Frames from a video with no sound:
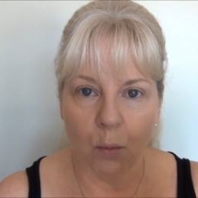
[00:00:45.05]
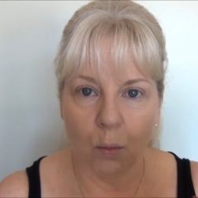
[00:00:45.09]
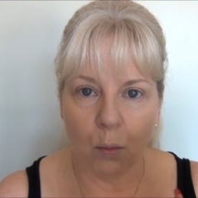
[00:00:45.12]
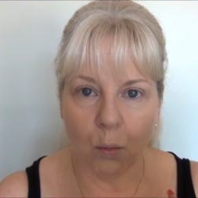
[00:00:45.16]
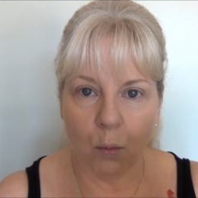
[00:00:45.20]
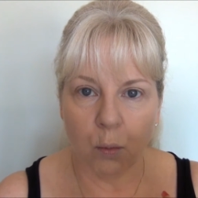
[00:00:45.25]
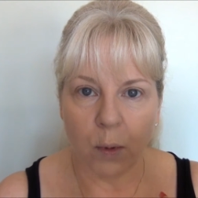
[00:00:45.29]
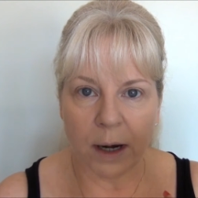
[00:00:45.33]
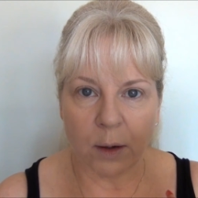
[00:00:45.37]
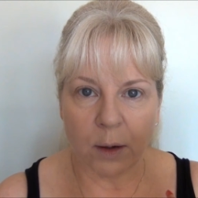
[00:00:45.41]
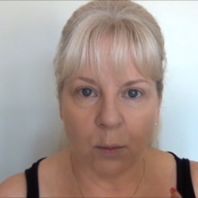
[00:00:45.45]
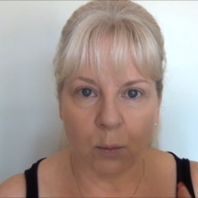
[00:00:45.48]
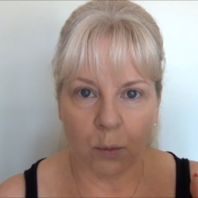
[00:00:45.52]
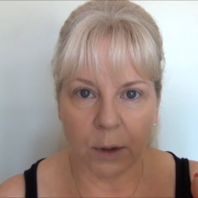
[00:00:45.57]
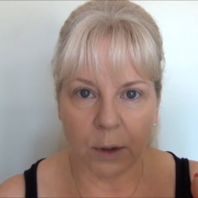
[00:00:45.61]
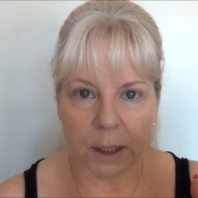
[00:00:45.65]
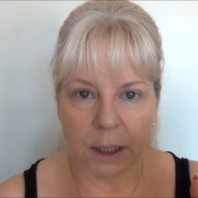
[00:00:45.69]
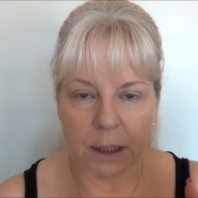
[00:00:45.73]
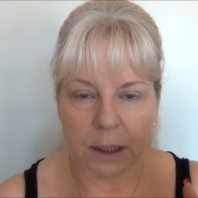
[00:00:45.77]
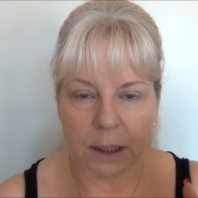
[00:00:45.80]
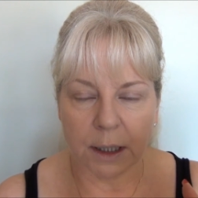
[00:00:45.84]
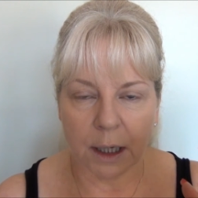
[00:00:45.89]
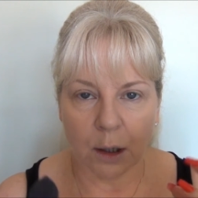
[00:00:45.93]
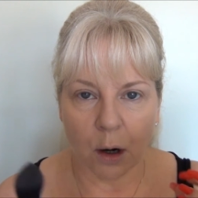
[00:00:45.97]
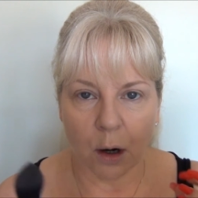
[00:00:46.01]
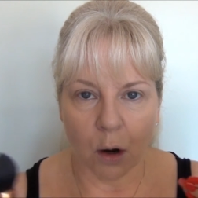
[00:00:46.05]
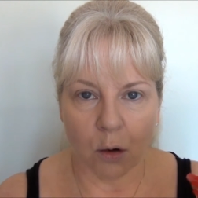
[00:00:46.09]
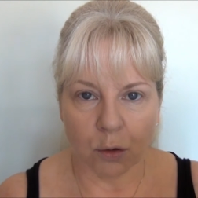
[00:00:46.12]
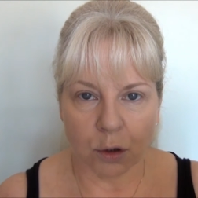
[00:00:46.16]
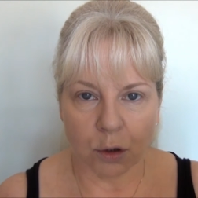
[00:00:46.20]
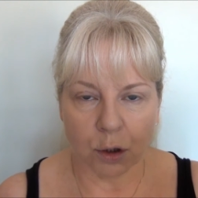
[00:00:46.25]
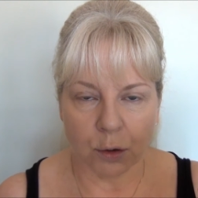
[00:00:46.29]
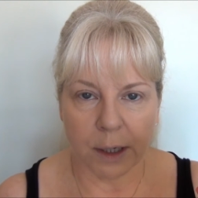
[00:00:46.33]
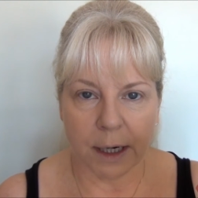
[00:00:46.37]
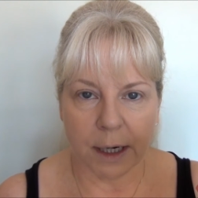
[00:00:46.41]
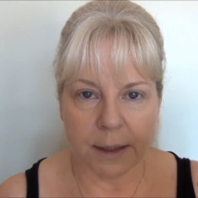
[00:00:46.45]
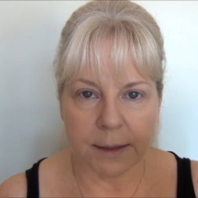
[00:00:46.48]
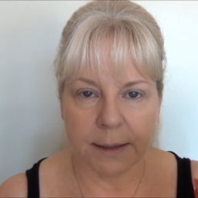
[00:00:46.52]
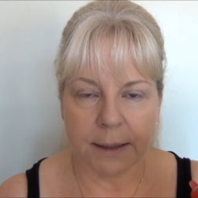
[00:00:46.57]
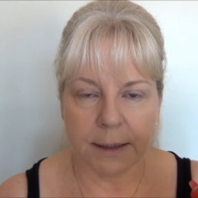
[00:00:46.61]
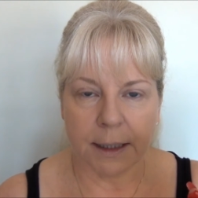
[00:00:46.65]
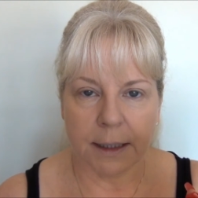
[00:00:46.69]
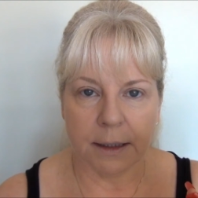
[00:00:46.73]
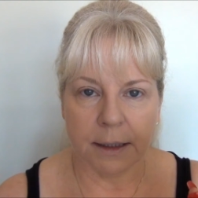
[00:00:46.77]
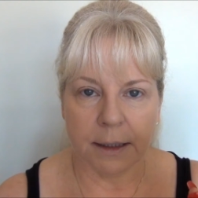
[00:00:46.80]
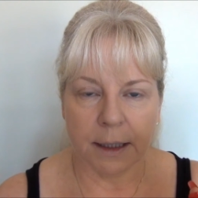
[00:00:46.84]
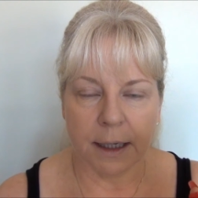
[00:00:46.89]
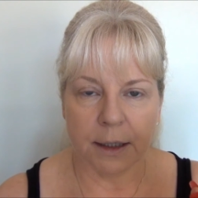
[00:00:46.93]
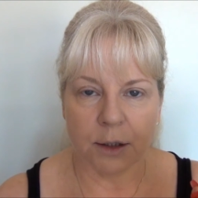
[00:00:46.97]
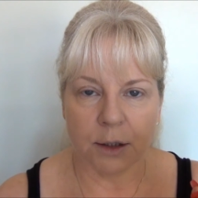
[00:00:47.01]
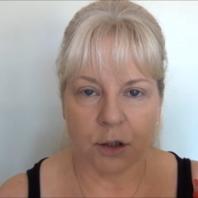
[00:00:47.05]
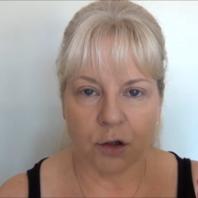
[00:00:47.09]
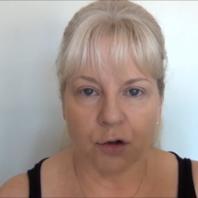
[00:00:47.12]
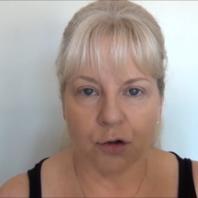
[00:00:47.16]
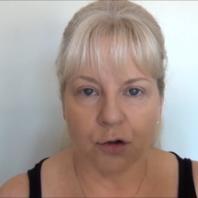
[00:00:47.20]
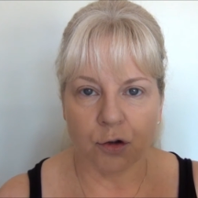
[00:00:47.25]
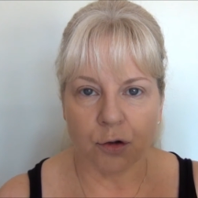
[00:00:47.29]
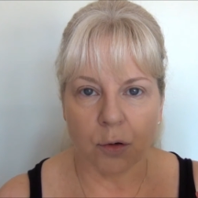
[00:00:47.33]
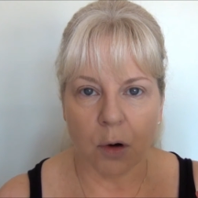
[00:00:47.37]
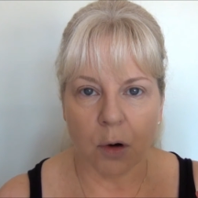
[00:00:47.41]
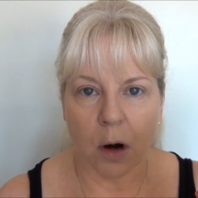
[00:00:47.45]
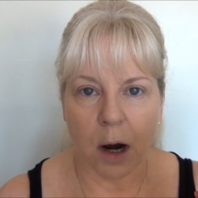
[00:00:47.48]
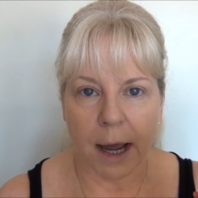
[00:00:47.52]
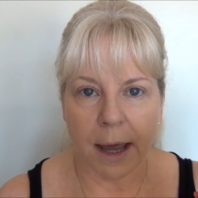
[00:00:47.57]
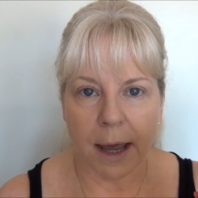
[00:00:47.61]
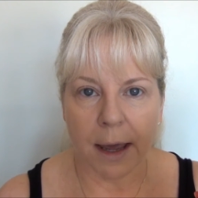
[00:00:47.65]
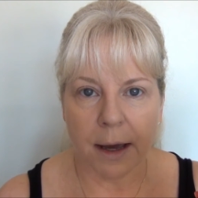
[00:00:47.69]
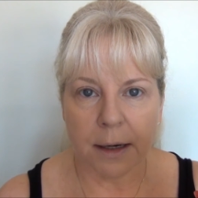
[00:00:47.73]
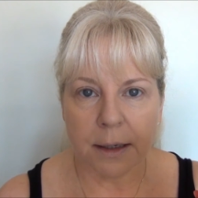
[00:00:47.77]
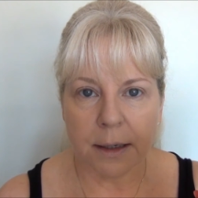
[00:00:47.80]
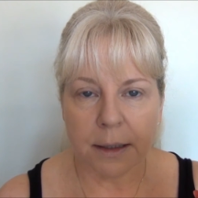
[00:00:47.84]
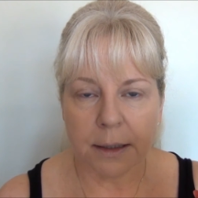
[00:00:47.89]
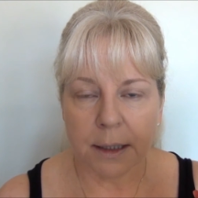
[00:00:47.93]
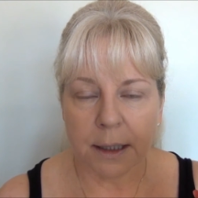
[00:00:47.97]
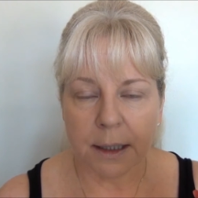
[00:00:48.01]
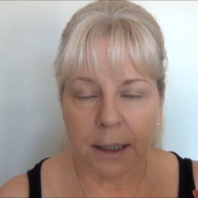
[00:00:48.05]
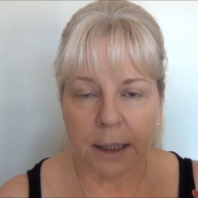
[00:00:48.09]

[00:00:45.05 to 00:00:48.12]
When we get older, our skin gets drier,